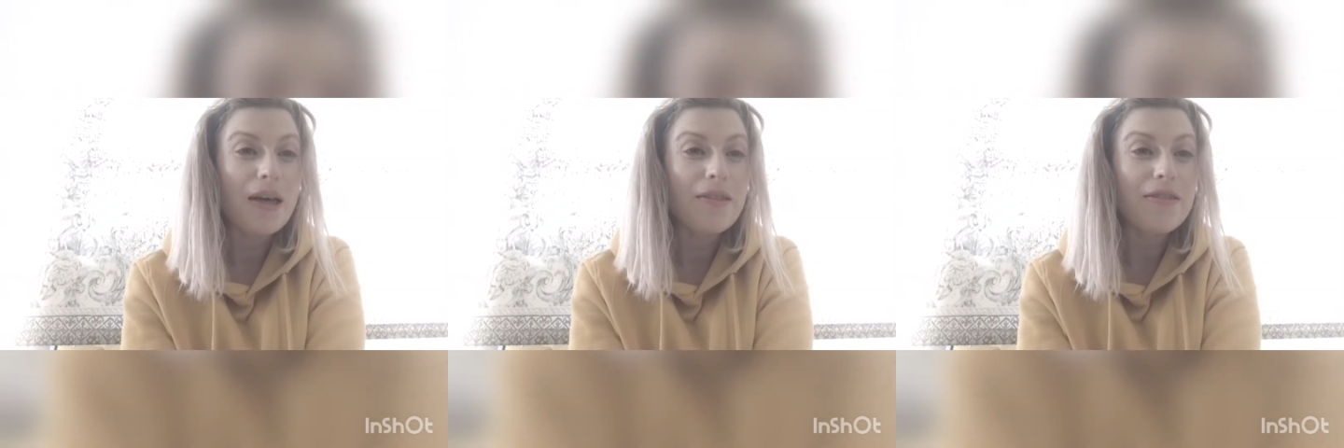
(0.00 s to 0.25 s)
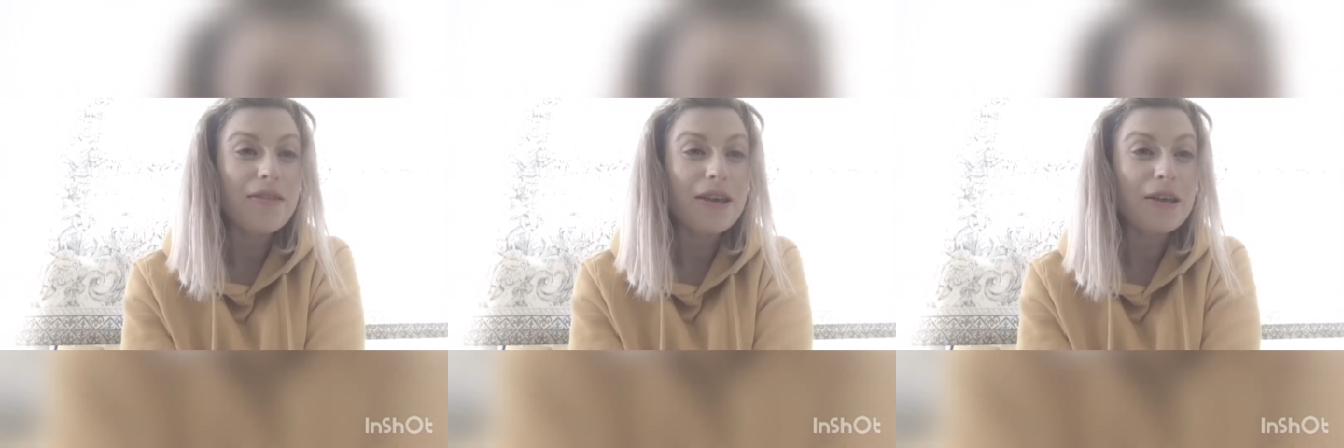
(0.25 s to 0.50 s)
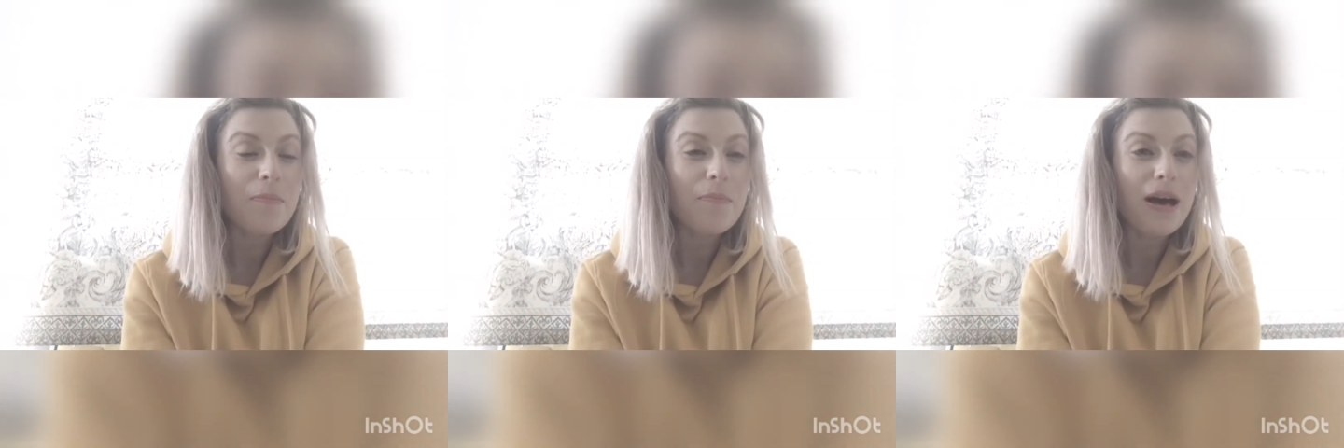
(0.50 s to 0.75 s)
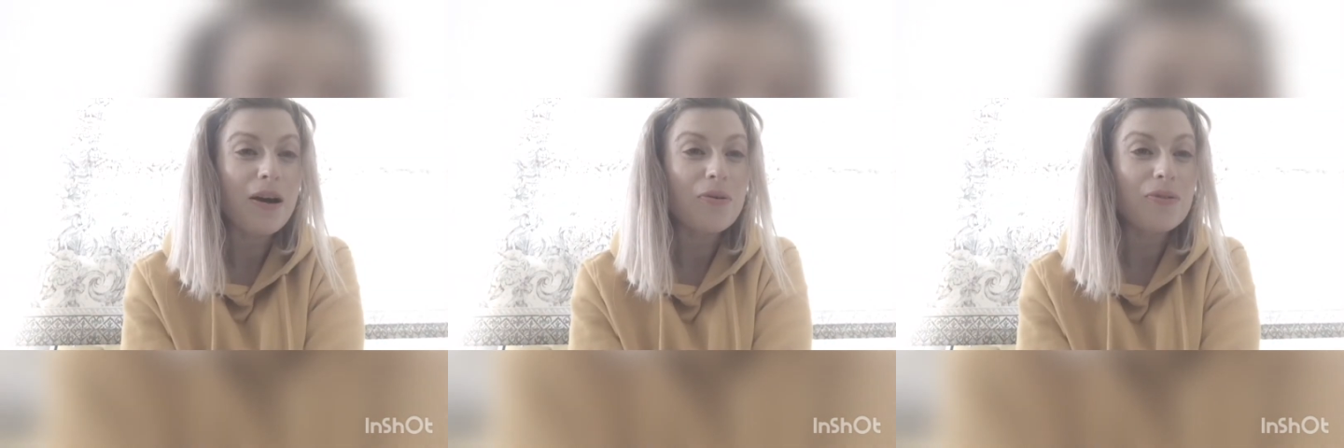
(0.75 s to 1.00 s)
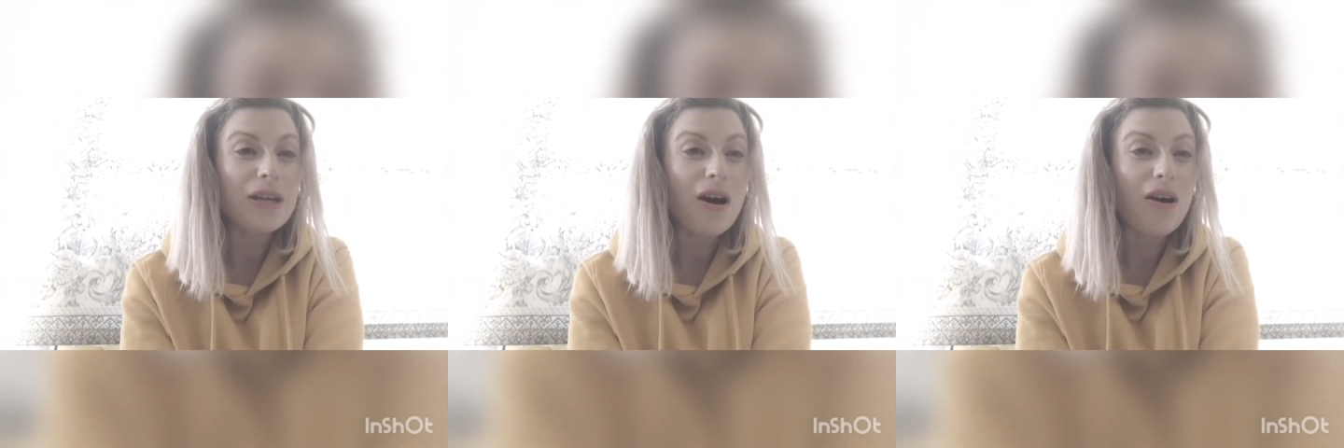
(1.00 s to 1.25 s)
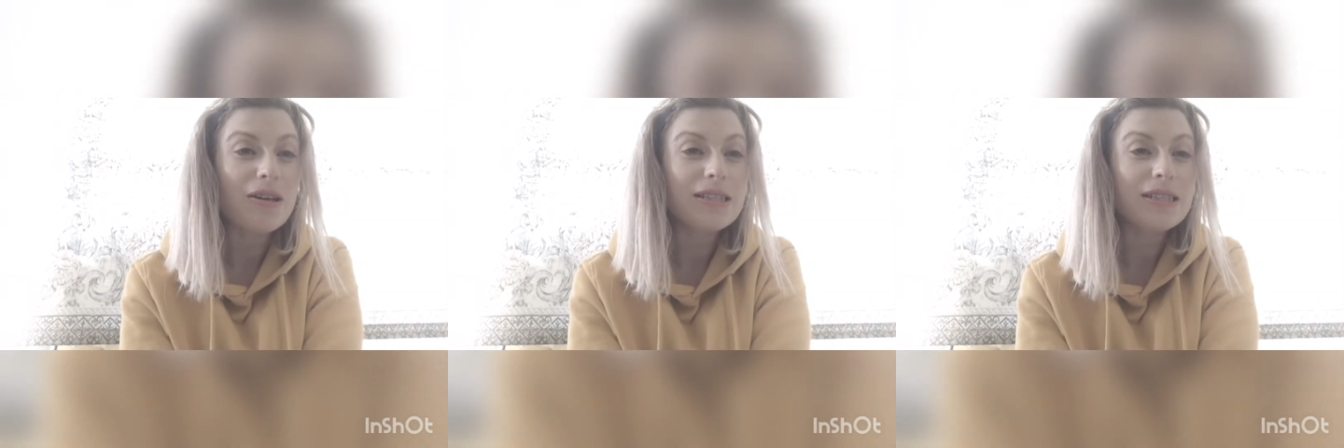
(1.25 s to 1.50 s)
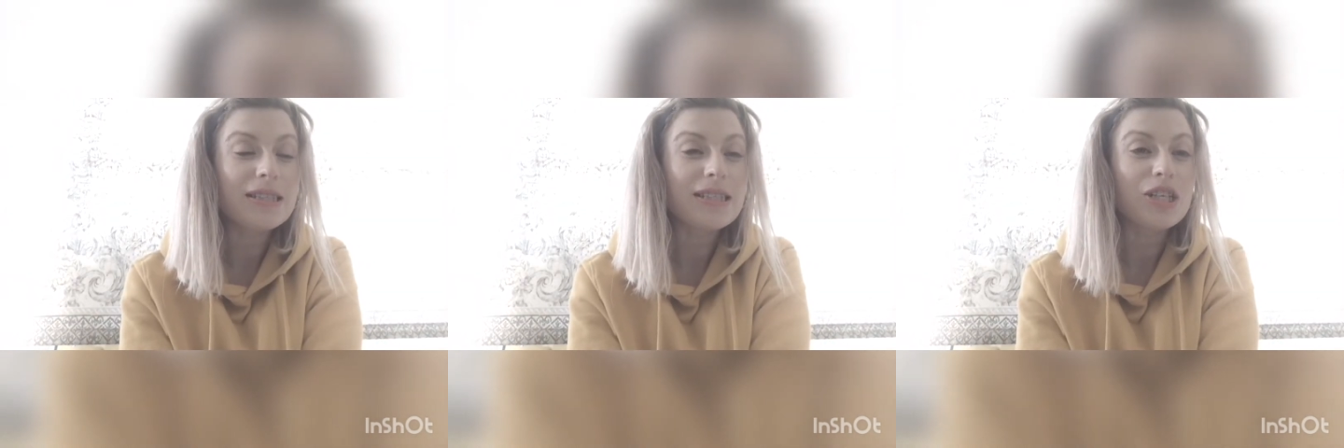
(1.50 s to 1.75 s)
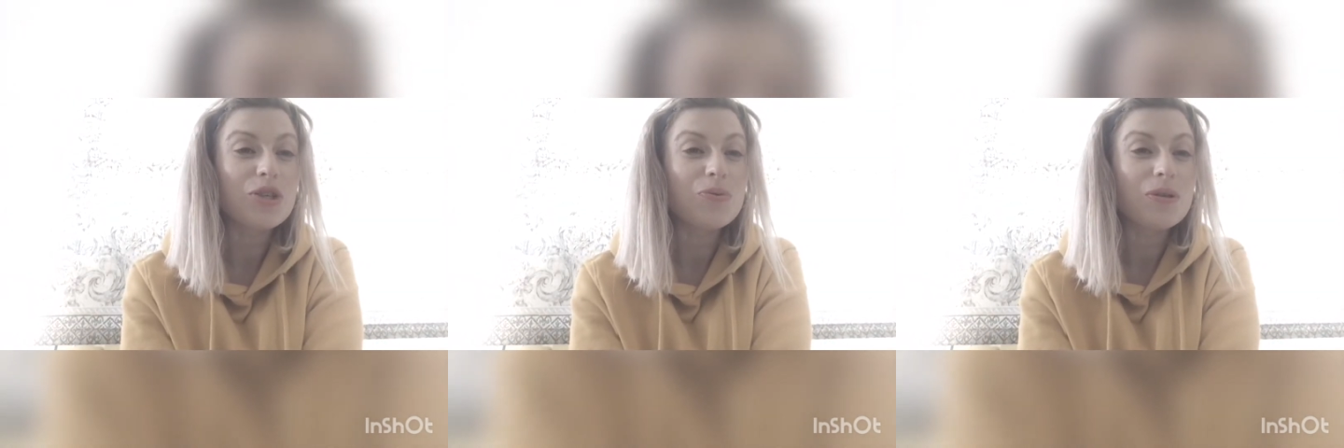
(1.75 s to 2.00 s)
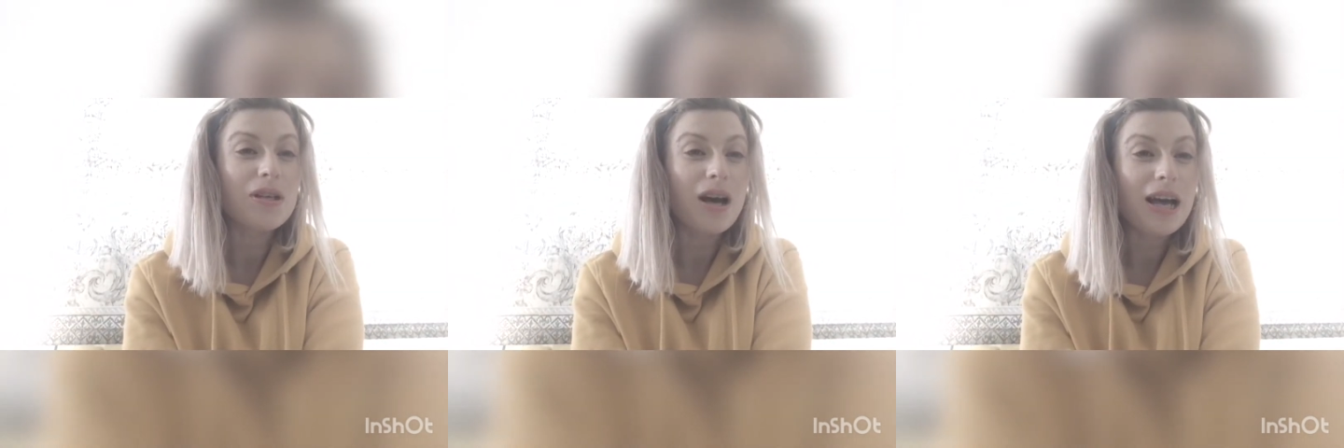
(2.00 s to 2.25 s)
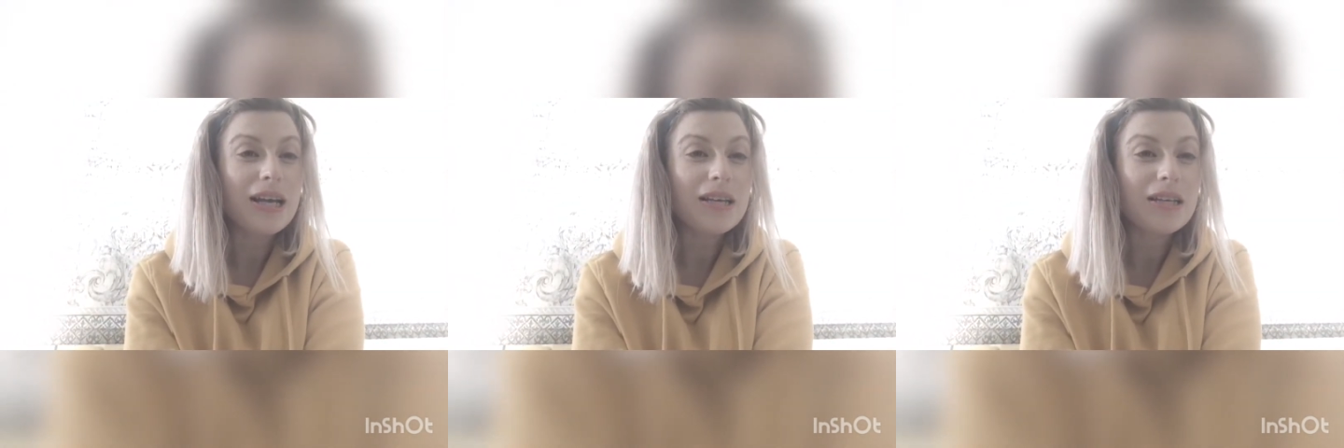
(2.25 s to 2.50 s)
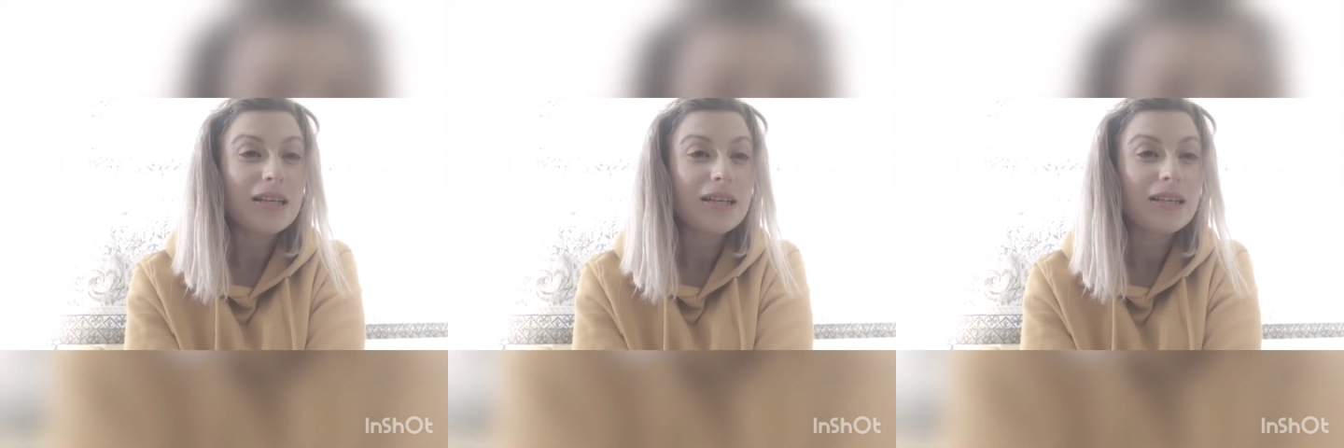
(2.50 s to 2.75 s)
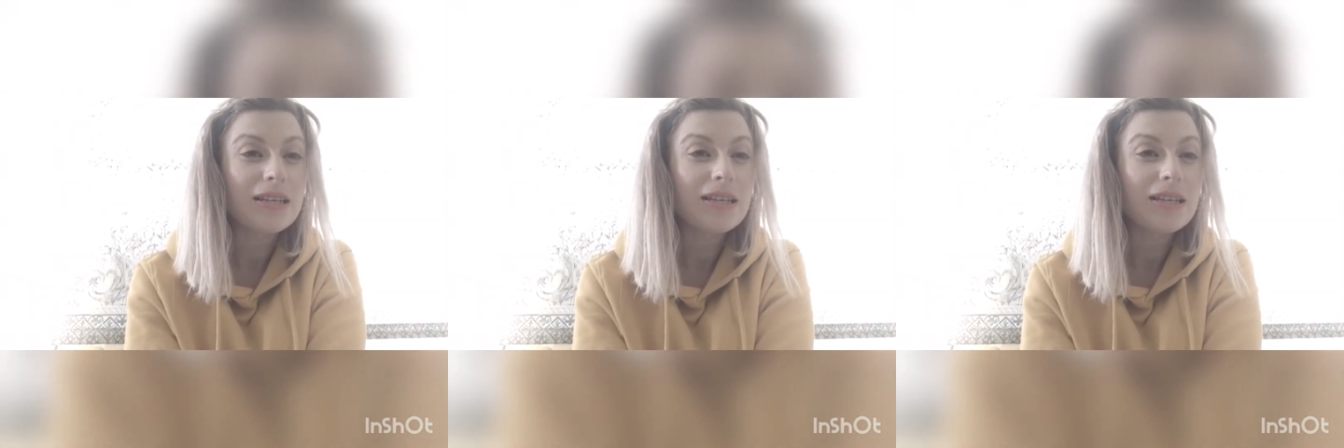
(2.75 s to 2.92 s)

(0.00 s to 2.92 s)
and think about the artists that you like